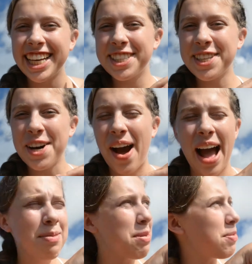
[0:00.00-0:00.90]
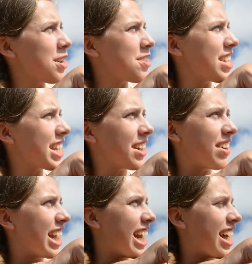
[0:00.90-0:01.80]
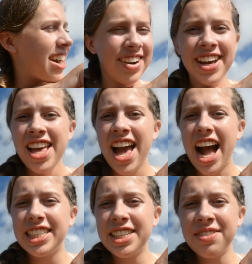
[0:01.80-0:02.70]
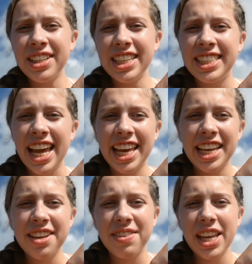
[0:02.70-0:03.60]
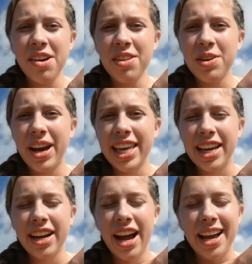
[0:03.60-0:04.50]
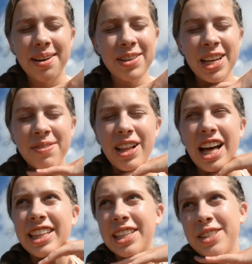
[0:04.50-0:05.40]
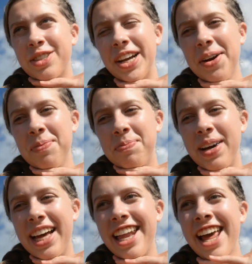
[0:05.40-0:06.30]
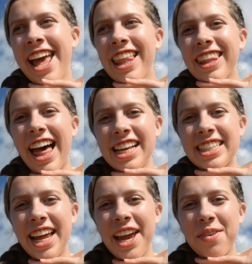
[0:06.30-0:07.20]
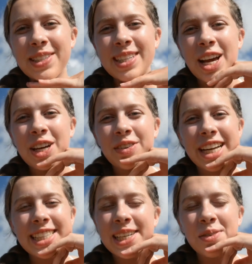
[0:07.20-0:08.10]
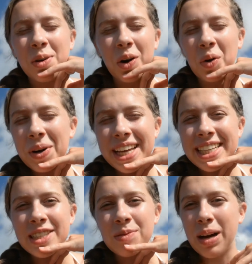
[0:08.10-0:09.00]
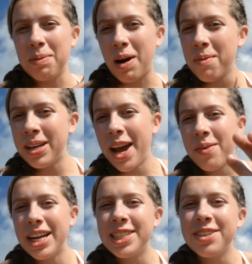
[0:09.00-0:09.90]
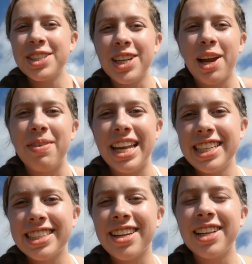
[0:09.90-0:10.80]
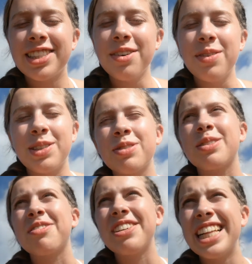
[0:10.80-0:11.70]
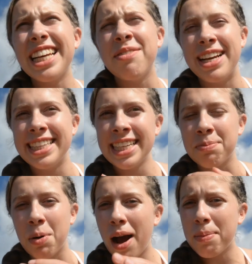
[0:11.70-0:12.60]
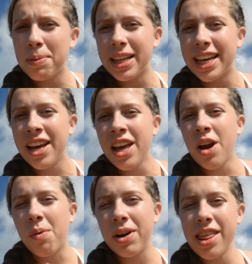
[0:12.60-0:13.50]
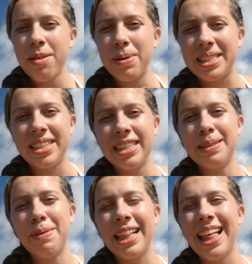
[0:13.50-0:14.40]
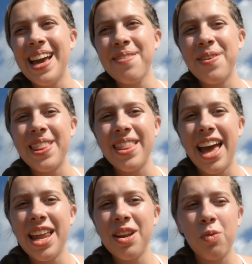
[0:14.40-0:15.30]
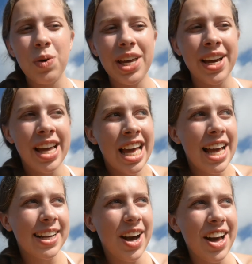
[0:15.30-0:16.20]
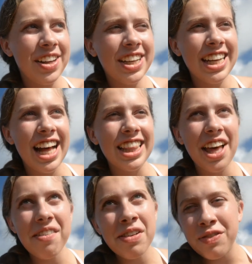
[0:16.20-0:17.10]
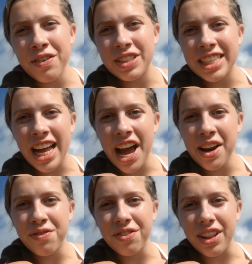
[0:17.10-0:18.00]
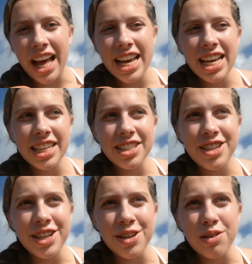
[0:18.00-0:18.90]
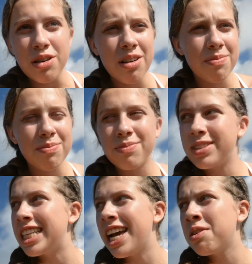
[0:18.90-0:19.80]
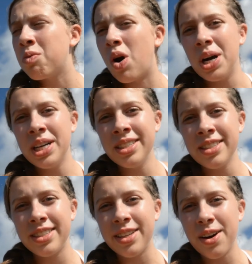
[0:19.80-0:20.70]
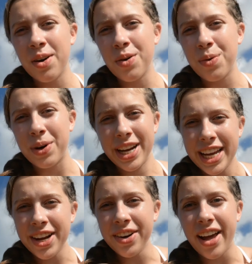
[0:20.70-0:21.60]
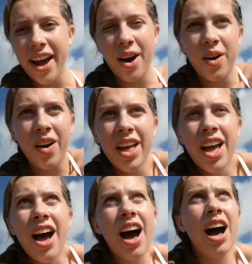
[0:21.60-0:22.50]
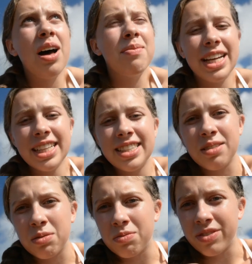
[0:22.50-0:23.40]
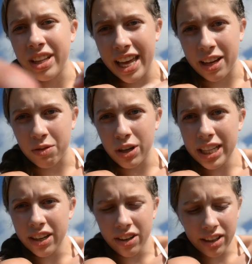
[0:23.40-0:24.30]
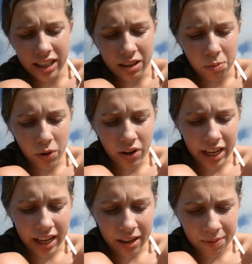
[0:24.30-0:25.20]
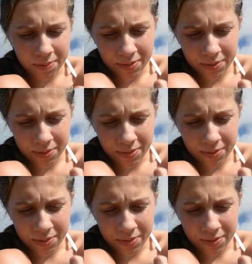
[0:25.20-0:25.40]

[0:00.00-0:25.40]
So I'm in Puerto Rico right now. I didn't really take any video on the way here. I am gonna vlog this trip, but last night was a crazy whirlwind. My mom and I went to a Shawn Mendes concert, which was really amazing. Probably one of the best nights of my life. And then we got on an 11:59 flight to San Juan. So we're here now. It's like really early in the morning.